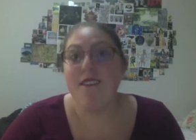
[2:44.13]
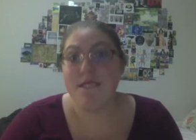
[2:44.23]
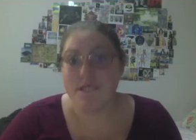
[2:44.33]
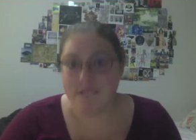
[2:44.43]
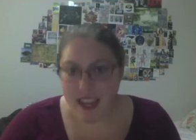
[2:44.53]

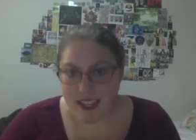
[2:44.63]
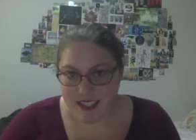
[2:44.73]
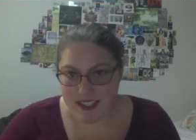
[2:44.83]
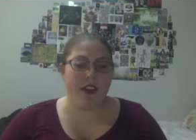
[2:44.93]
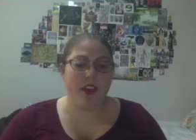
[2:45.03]

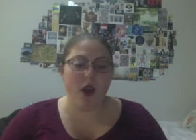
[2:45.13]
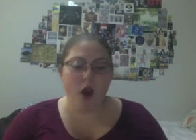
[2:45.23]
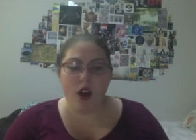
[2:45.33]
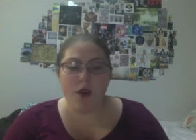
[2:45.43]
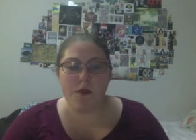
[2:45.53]
fantasy.
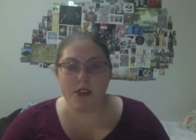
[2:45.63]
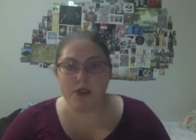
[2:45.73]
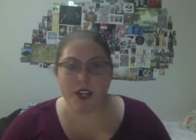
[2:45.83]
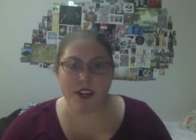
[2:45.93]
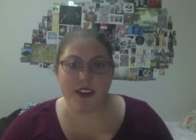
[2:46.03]

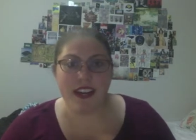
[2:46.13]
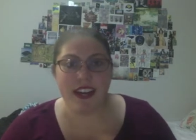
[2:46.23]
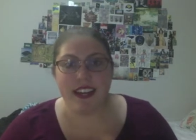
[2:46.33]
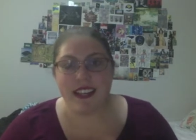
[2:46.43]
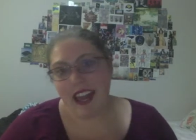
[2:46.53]
Arbitrary
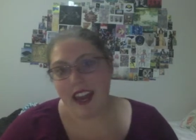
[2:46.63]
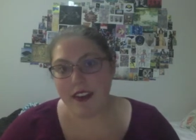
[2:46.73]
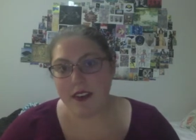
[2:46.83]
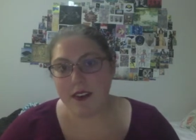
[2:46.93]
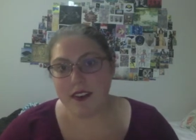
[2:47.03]

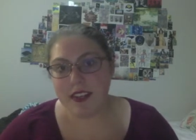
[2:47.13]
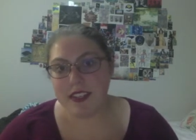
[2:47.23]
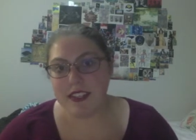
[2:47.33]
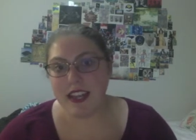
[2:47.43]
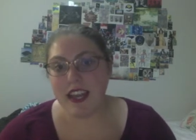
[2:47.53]
categories
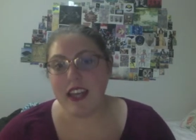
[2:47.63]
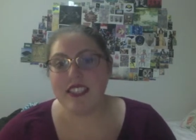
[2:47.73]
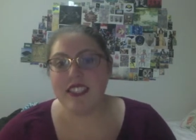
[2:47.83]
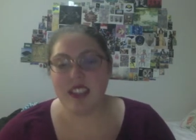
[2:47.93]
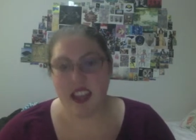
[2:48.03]
like
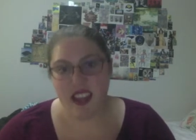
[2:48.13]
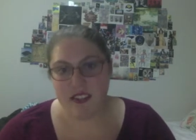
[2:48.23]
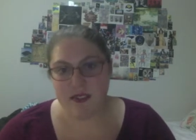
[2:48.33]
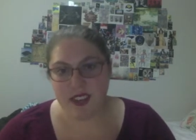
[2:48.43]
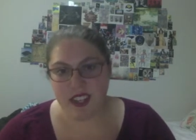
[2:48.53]
science
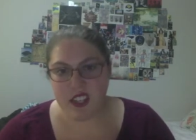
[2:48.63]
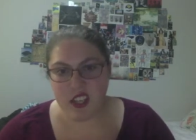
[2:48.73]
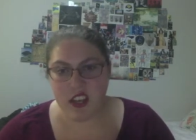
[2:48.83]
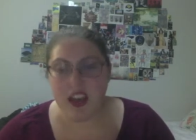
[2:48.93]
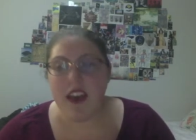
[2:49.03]
fiction
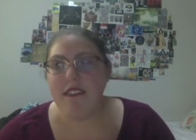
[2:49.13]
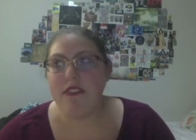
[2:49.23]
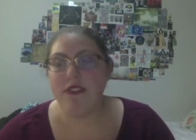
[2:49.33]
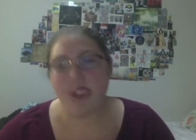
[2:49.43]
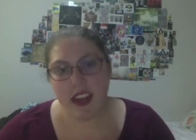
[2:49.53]
and
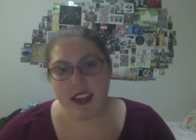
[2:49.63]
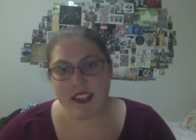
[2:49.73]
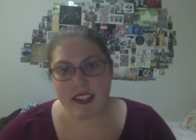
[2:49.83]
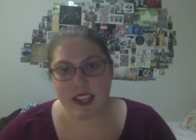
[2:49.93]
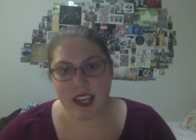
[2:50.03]

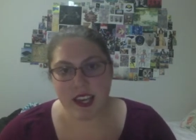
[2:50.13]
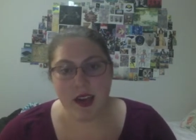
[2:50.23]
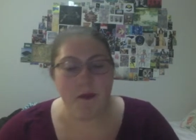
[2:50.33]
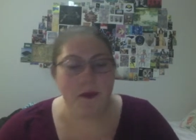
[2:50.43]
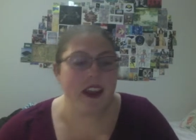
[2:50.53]
fantasy. What